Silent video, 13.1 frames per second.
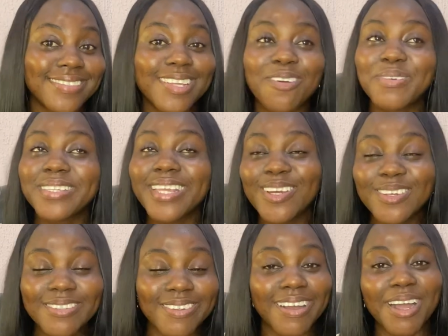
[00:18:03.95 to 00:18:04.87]
There'll be
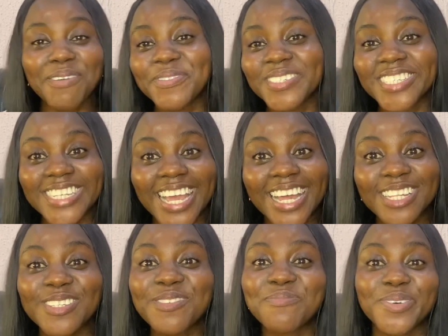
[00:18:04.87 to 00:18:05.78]
tailors on campus, sure,
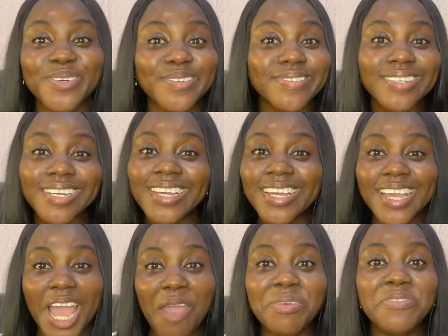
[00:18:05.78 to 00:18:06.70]
so go.
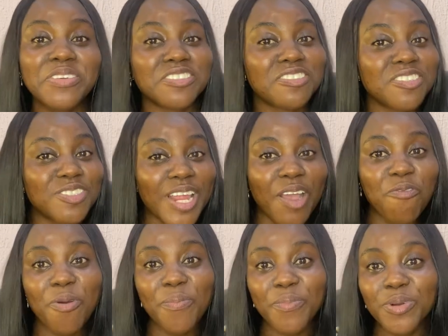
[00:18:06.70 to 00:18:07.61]
I mean, if it's just like
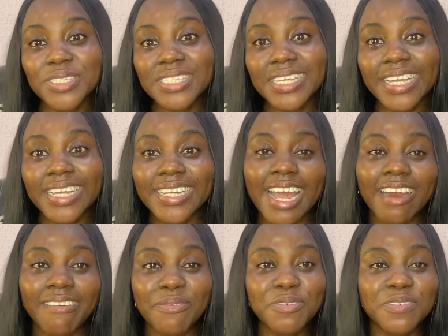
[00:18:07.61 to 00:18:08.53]
one button
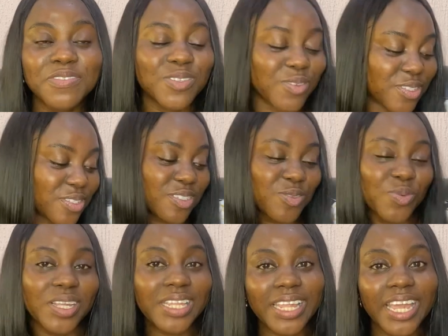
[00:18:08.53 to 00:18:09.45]
that moves, or just
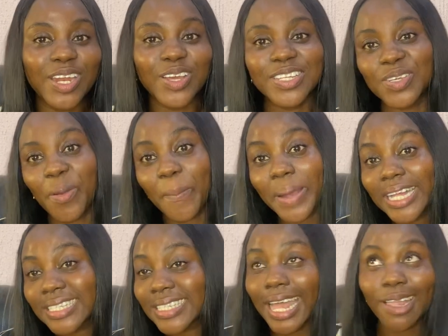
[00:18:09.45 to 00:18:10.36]
one thing, or if your
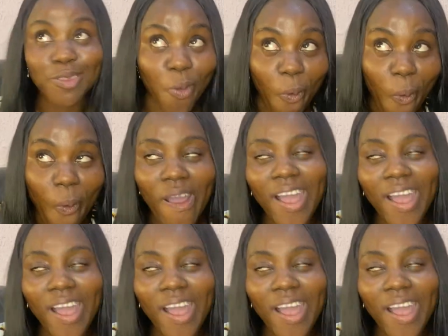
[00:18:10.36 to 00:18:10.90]
pants are torn.